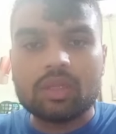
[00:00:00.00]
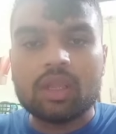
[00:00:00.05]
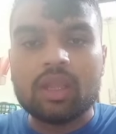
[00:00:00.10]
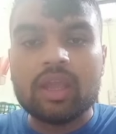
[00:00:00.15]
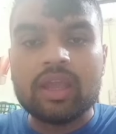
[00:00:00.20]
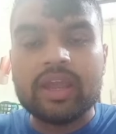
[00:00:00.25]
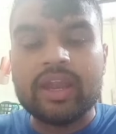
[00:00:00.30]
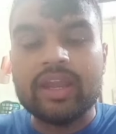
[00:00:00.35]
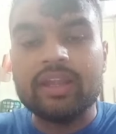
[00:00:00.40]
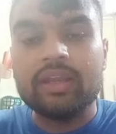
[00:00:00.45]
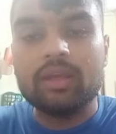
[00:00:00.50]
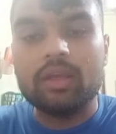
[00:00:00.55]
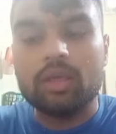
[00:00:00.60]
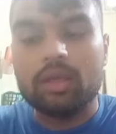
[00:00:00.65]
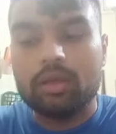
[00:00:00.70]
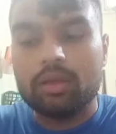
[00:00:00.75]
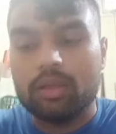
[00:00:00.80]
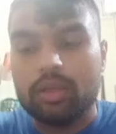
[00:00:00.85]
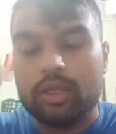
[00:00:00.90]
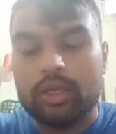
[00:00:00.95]
and
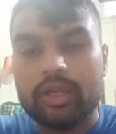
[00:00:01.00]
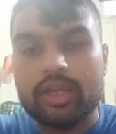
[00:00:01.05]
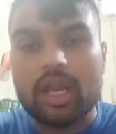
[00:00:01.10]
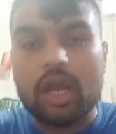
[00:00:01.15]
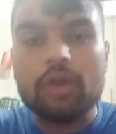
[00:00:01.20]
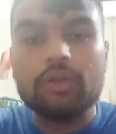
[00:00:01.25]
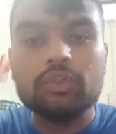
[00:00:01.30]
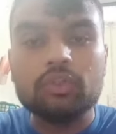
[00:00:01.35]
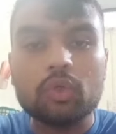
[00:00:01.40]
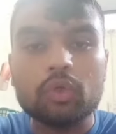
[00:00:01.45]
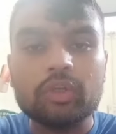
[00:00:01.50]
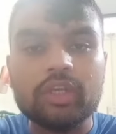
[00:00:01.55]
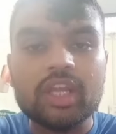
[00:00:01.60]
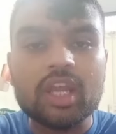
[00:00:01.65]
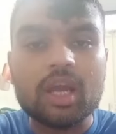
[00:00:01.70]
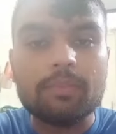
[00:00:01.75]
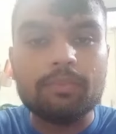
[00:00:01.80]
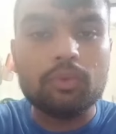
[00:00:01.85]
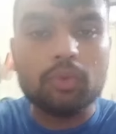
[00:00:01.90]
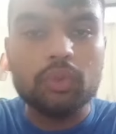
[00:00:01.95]
now totally
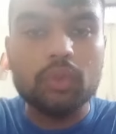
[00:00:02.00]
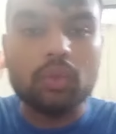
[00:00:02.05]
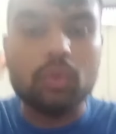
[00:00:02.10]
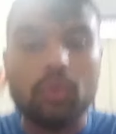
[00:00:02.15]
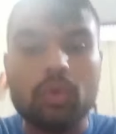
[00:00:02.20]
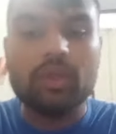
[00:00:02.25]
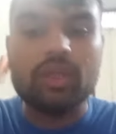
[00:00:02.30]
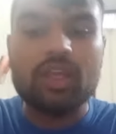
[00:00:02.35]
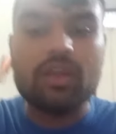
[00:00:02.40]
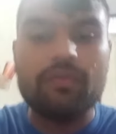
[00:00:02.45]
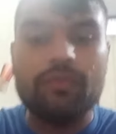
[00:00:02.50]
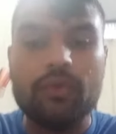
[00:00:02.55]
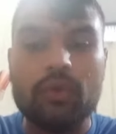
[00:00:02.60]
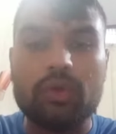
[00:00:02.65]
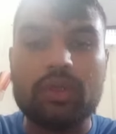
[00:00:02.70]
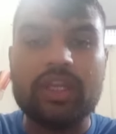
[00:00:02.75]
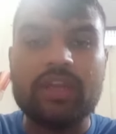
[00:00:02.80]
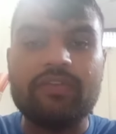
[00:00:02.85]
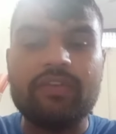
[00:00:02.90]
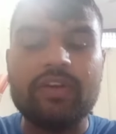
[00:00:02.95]
up to you. If you
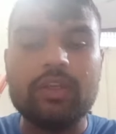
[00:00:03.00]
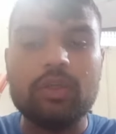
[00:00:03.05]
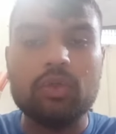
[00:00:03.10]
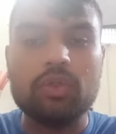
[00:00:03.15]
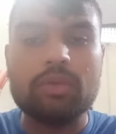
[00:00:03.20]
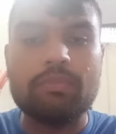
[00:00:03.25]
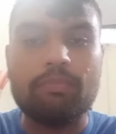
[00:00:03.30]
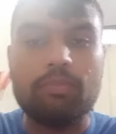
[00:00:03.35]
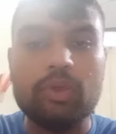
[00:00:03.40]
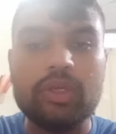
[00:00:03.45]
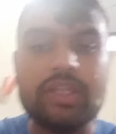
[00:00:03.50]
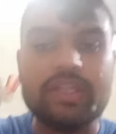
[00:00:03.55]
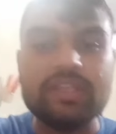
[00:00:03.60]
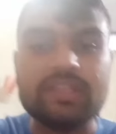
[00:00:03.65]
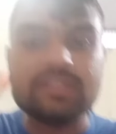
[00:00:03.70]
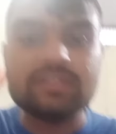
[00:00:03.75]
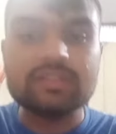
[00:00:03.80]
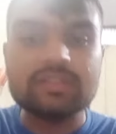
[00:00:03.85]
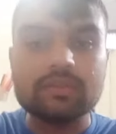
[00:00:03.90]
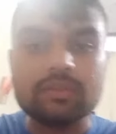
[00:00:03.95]
give it to the
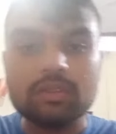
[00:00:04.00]
police,